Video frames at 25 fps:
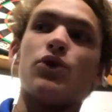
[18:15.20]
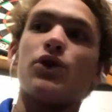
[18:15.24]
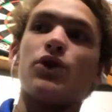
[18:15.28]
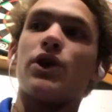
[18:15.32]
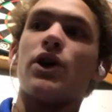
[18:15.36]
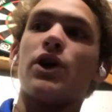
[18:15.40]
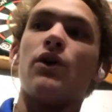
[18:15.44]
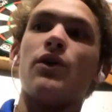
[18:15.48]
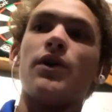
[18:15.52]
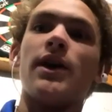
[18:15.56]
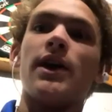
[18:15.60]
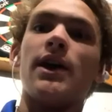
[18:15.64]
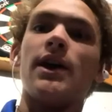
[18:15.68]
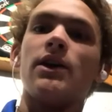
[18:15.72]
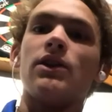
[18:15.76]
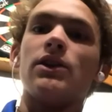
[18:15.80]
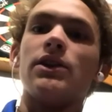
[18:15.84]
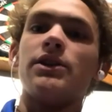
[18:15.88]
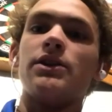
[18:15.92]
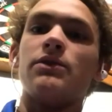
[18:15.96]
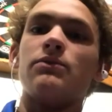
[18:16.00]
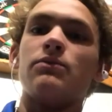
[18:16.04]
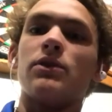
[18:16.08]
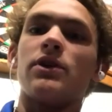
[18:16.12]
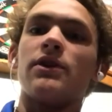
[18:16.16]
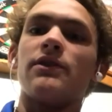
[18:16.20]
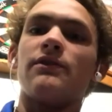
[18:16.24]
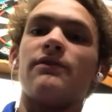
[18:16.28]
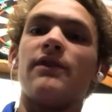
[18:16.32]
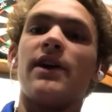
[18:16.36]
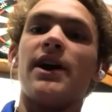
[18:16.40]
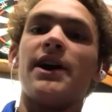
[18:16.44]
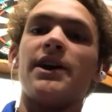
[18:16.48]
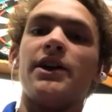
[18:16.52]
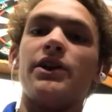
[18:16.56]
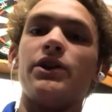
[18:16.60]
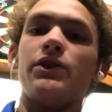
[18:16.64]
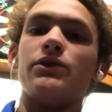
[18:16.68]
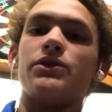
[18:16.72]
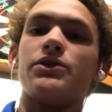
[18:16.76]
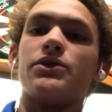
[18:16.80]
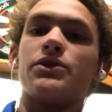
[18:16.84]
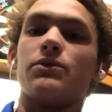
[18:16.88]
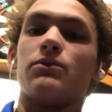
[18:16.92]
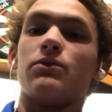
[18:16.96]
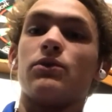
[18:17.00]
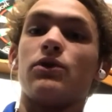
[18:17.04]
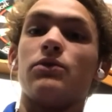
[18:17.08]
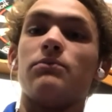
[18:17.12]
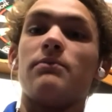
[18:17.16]
to go to England. We're inviting you to
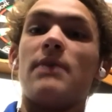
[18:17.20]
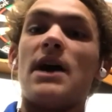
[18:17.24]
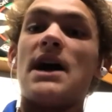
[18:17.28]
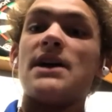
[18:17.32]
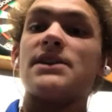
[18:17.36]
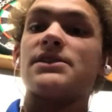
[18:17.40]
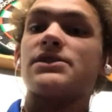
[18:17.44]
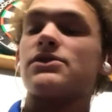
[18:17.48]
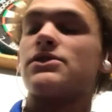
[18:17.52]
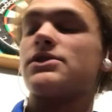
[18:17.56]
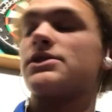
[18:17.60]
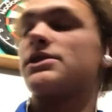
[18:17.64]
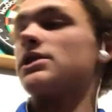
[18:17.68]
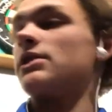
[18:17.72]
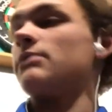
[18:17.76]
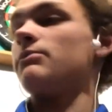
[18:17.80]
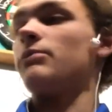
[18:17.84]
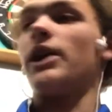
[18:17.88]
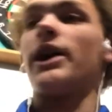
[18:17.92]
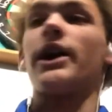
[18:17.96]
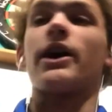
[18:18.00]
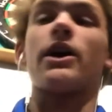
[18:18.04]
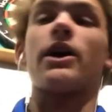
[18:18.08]
the World Masters. And I'm like,